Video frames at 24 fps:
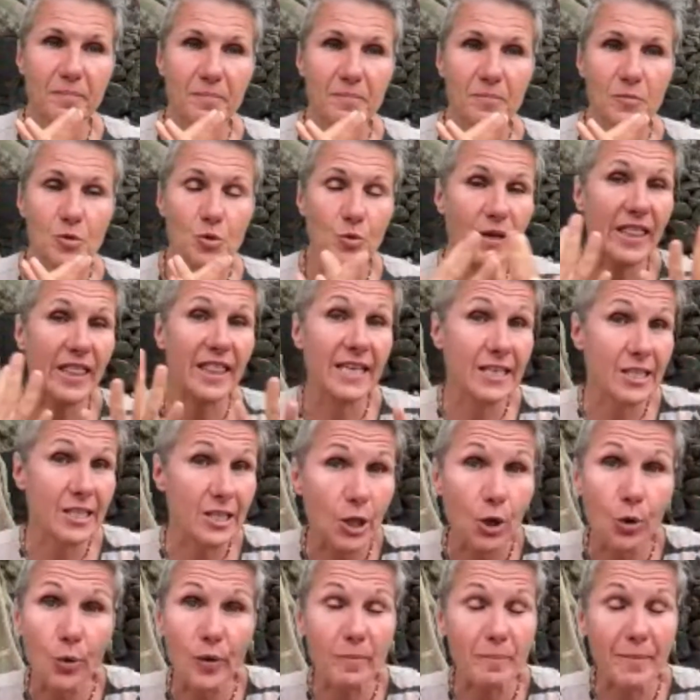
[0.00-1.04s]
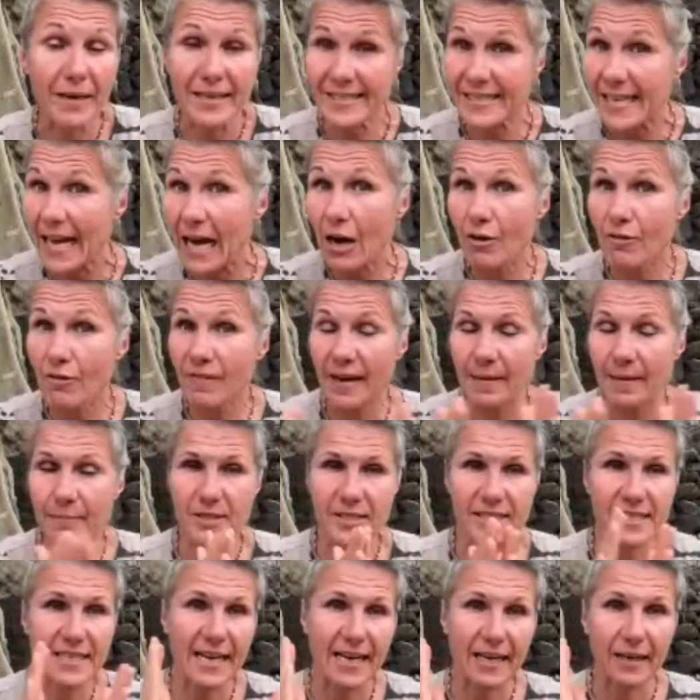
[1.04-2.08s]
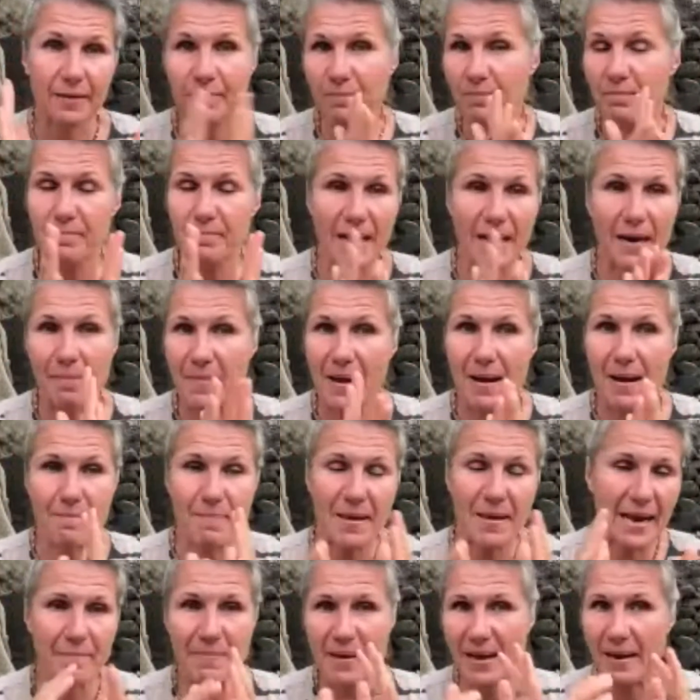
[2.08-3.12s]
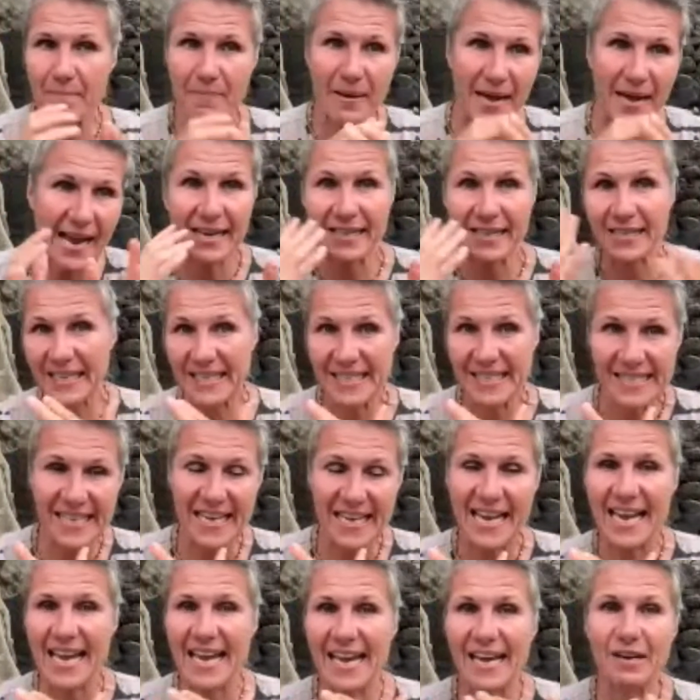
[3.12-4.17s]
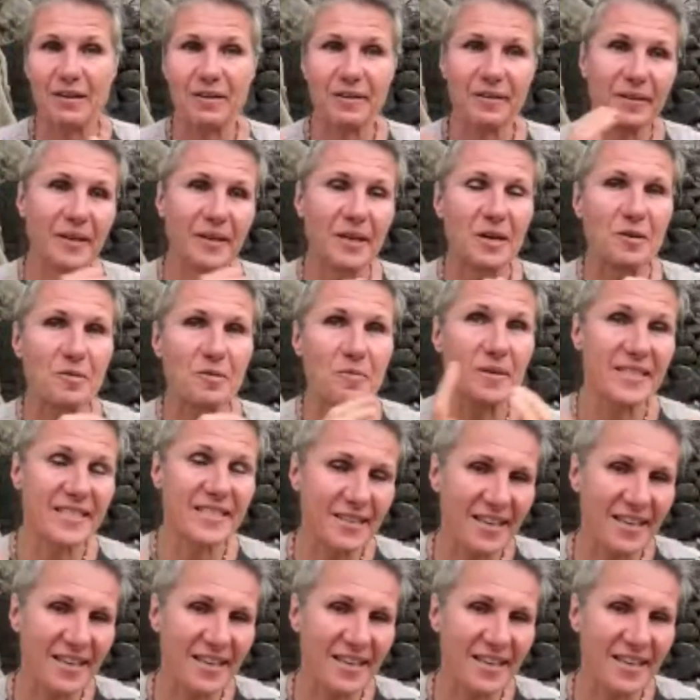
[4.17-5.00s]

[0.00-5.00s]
doing things slowly myself. I'm just like bang, bang, bang, bang, bang, next thing, what's,